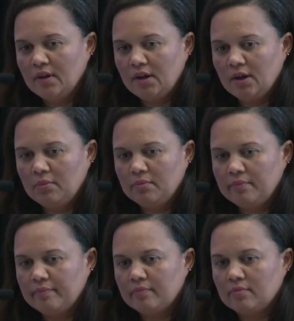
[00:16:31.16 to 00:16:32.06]

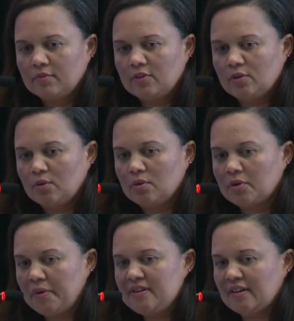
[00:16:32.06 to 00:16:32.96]
So
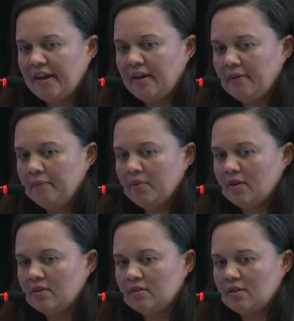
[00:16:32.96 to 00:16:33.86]
grease A
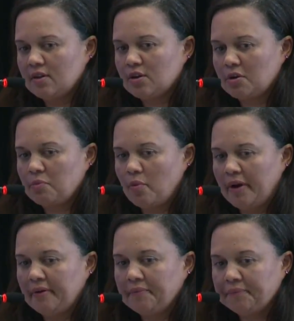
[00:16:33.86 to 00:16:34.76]
is the group
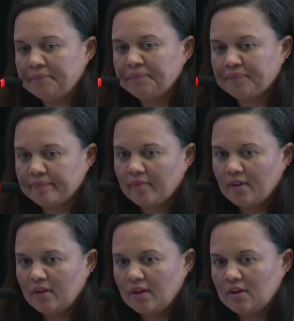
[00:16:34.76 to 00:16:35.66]
1,
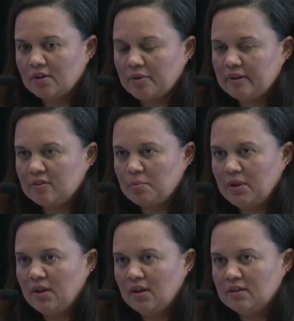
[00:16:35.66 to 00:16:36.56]
and grease
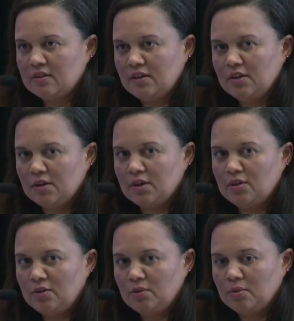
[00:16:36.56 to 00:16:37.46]
B and C are the
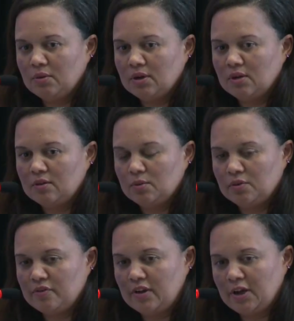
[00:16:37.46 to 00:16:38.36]
new
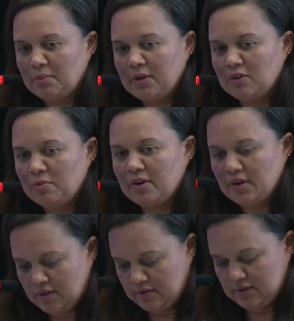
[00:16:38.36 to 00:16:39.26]
sort of NYNAS-based
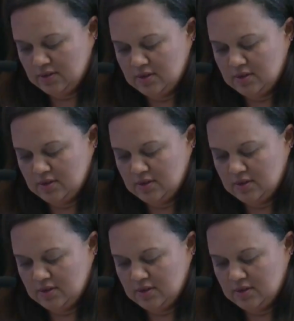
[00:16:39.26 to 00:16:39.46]
products.